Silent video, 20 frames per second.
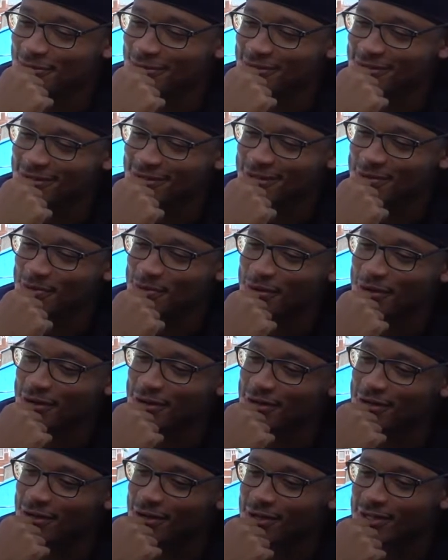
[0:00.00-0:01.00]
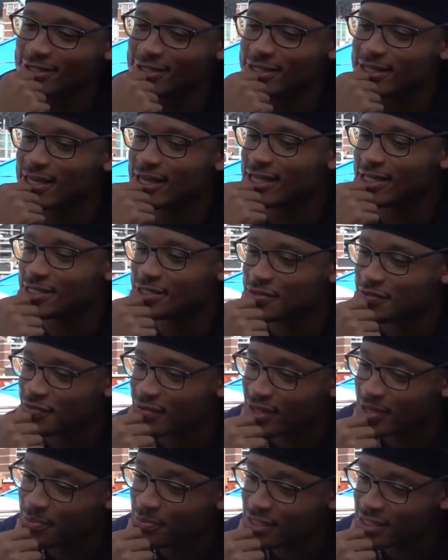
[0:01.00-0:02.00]
somewhere along the lines of
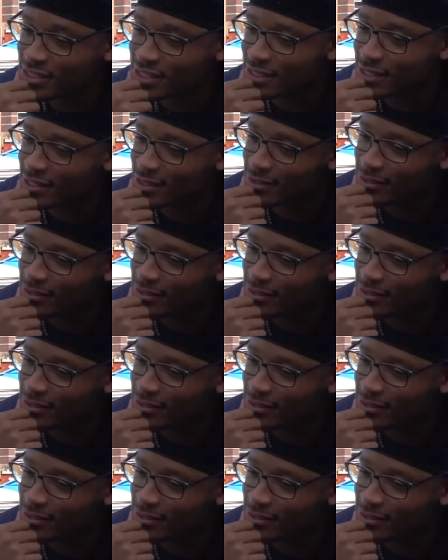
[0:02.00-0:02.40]
limited.